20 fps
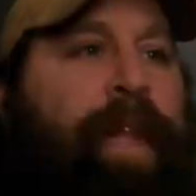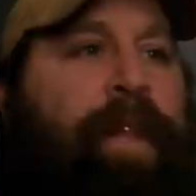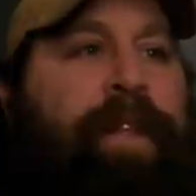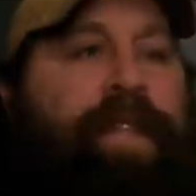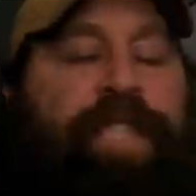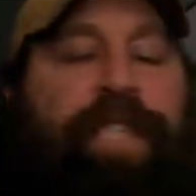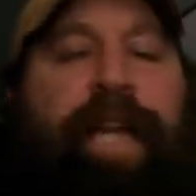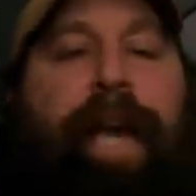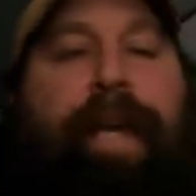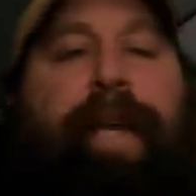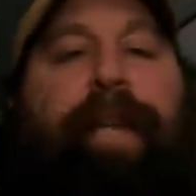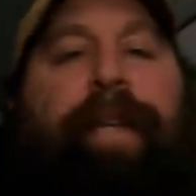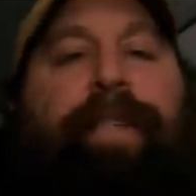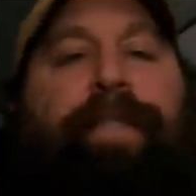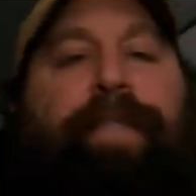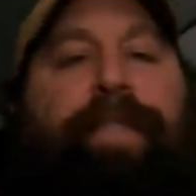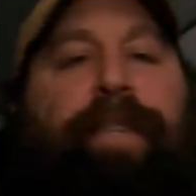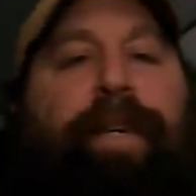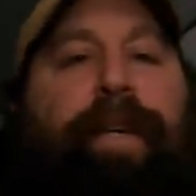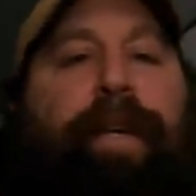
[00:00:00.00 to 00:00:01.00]
The second
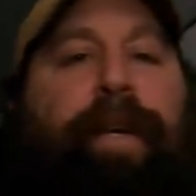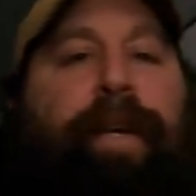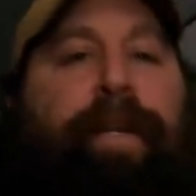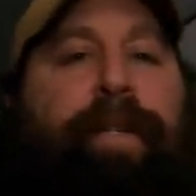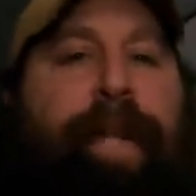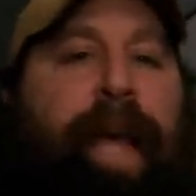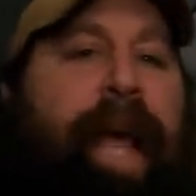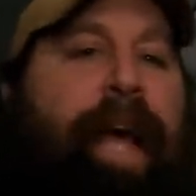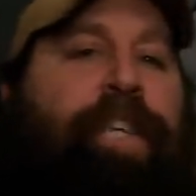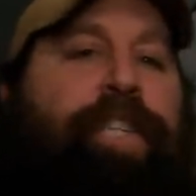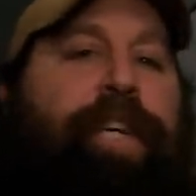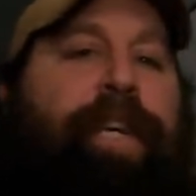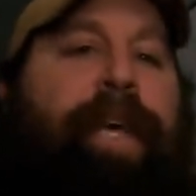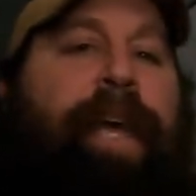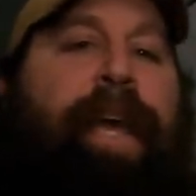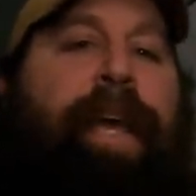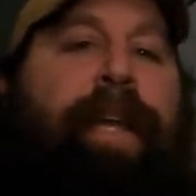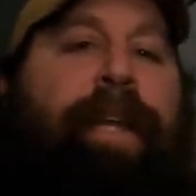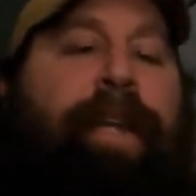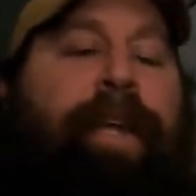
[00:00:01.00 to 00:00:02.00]
is to
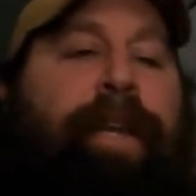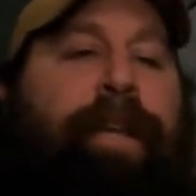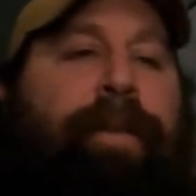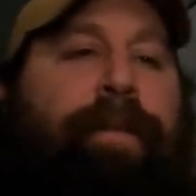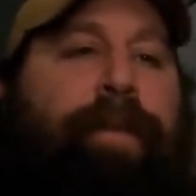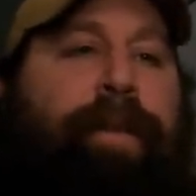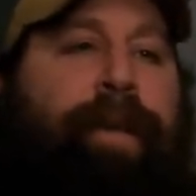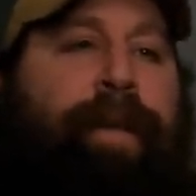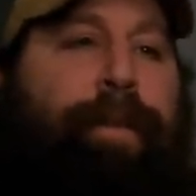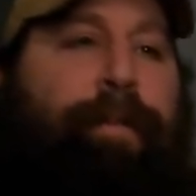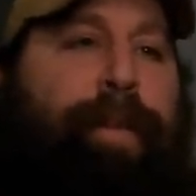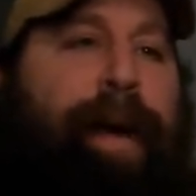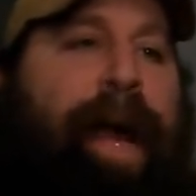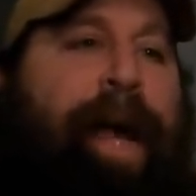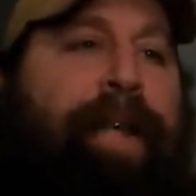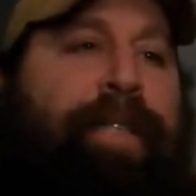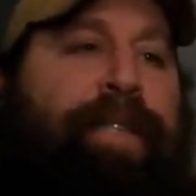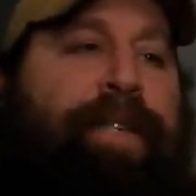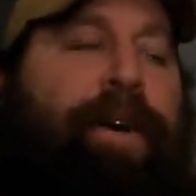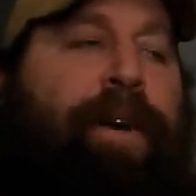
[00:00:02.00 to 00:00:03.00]
educate and
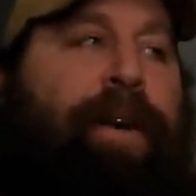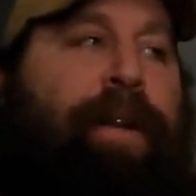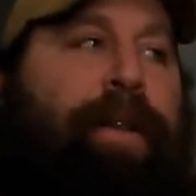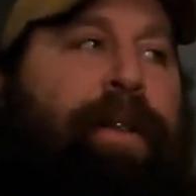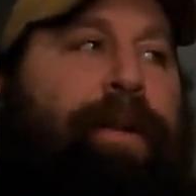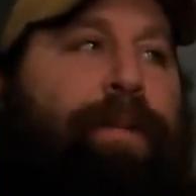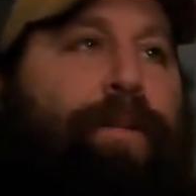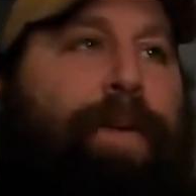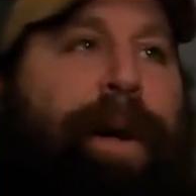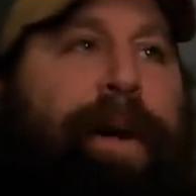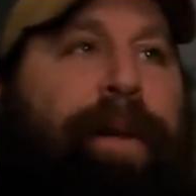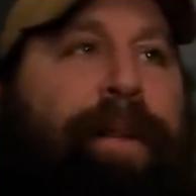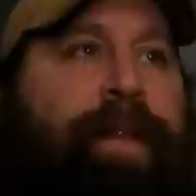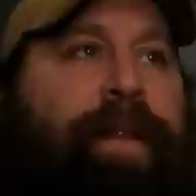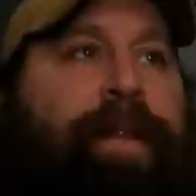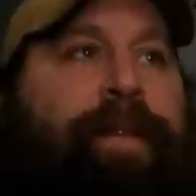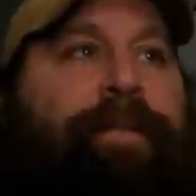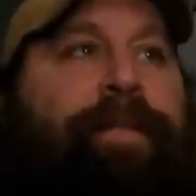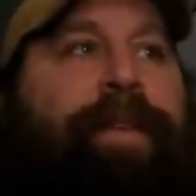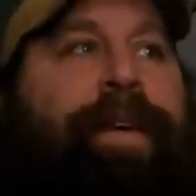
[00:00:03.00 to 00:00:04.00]
pass on the
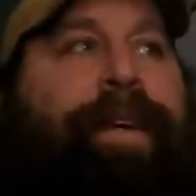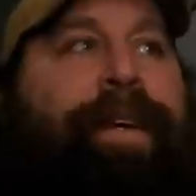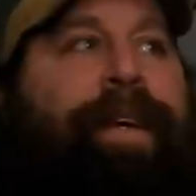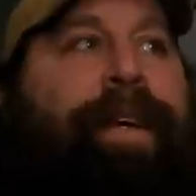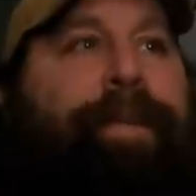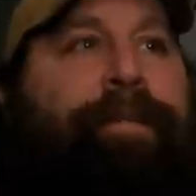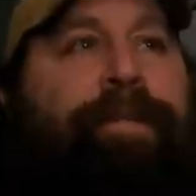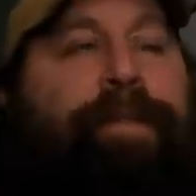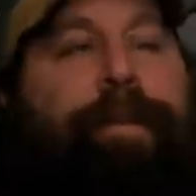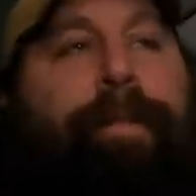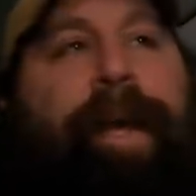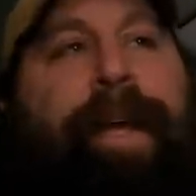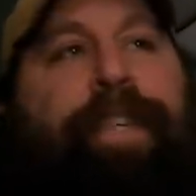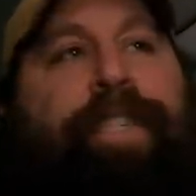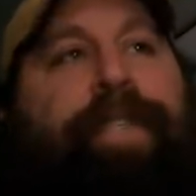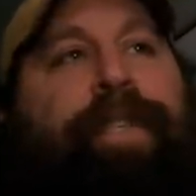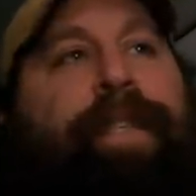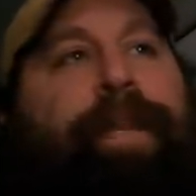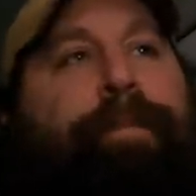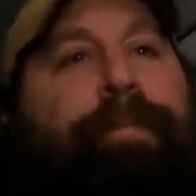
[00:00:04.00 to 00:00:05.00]
wealth of
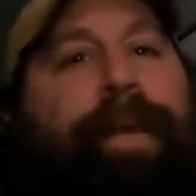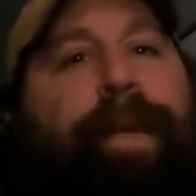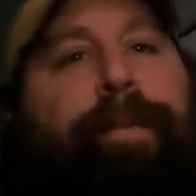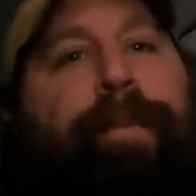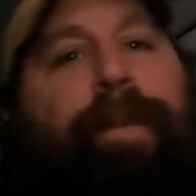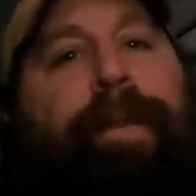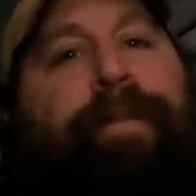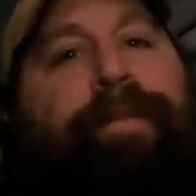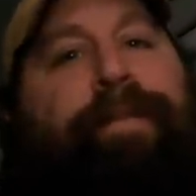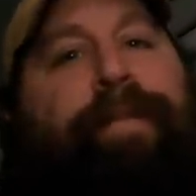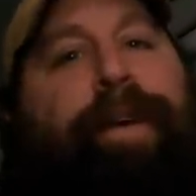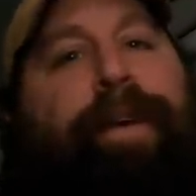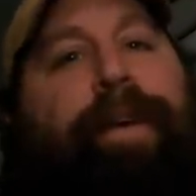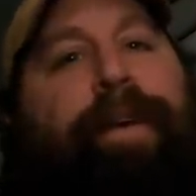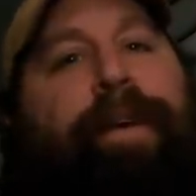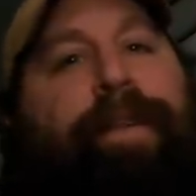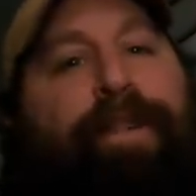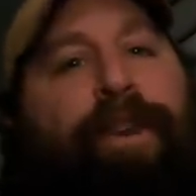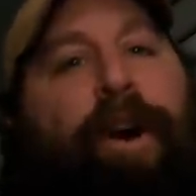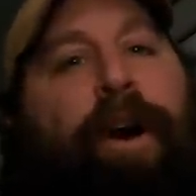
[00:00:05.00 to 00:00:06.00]
information that people have
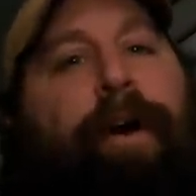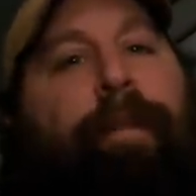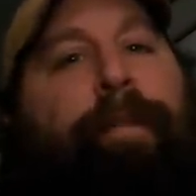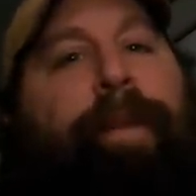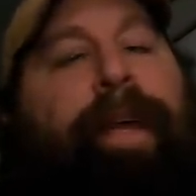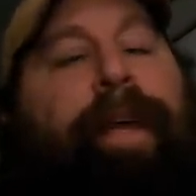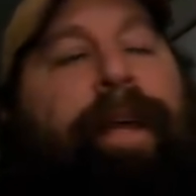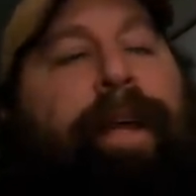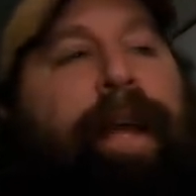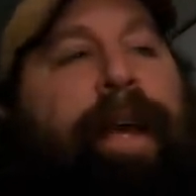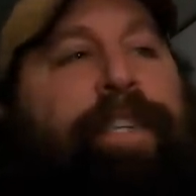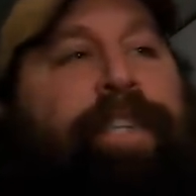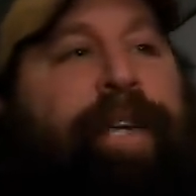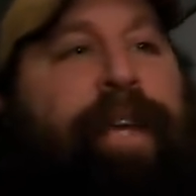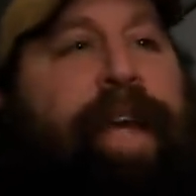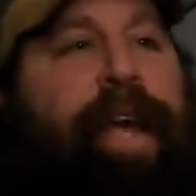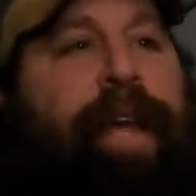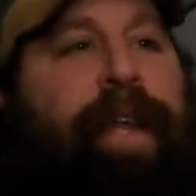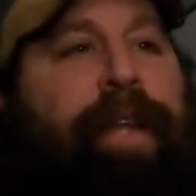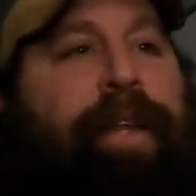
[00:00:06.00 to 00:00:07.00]
taught me and
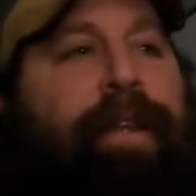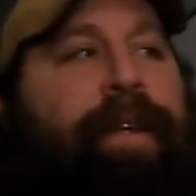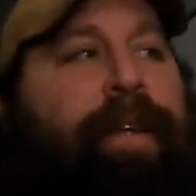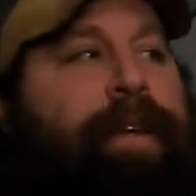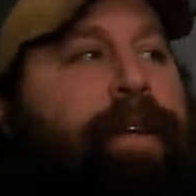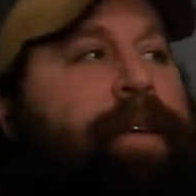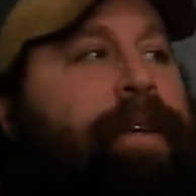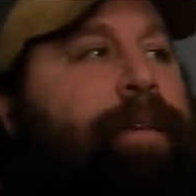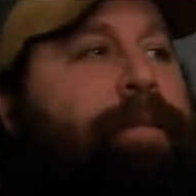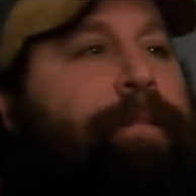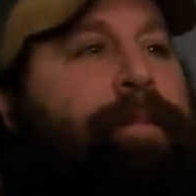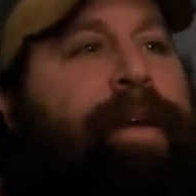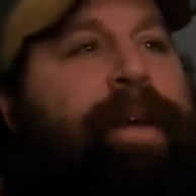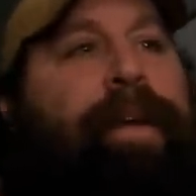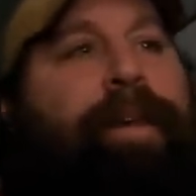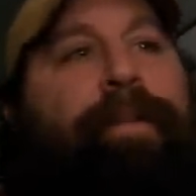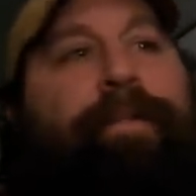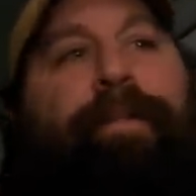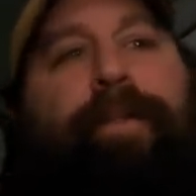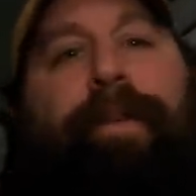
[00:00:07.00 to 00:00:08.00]
educated
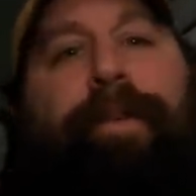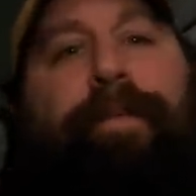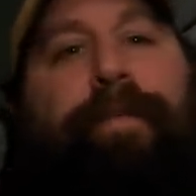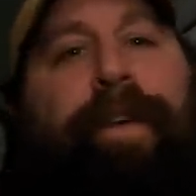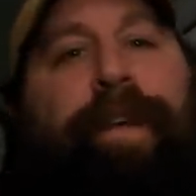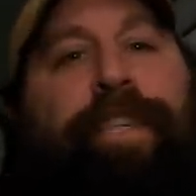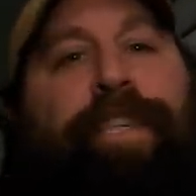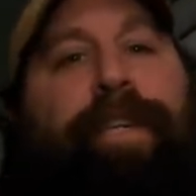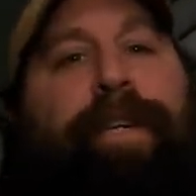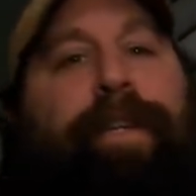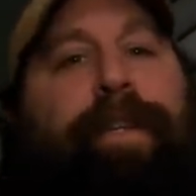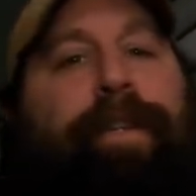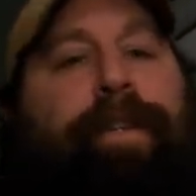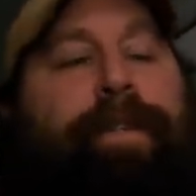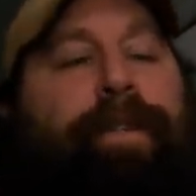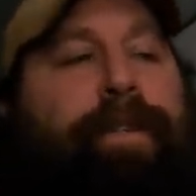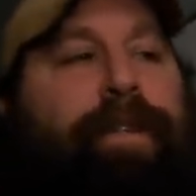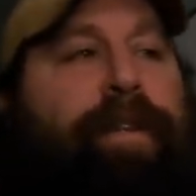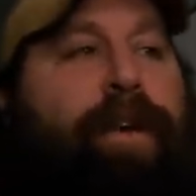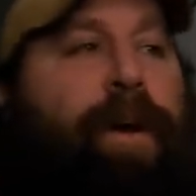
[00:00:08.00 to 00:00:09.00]
me for fishing
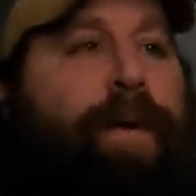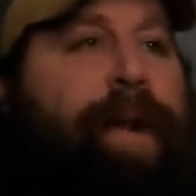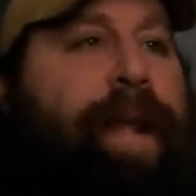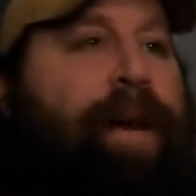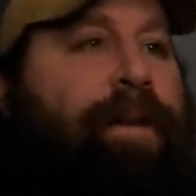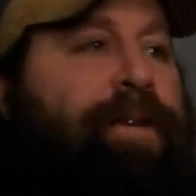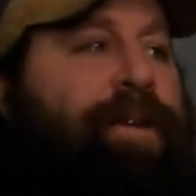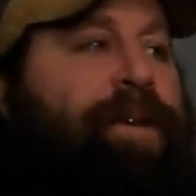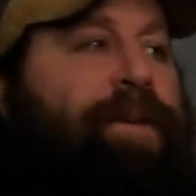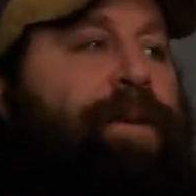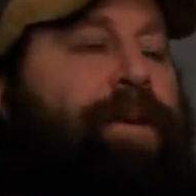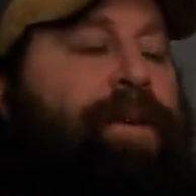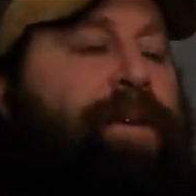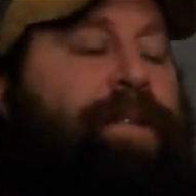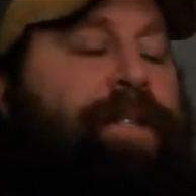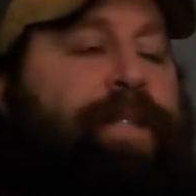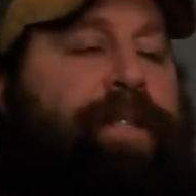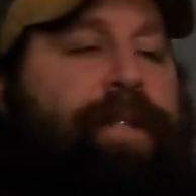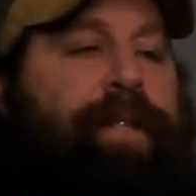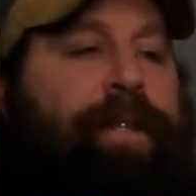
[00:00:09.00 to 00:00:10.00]
and going
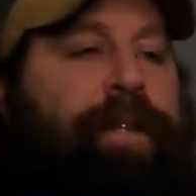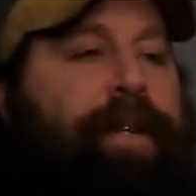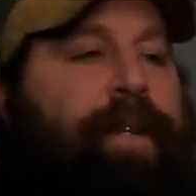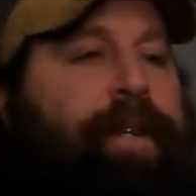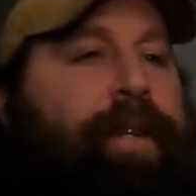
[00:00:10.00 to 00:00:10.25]
outdoors and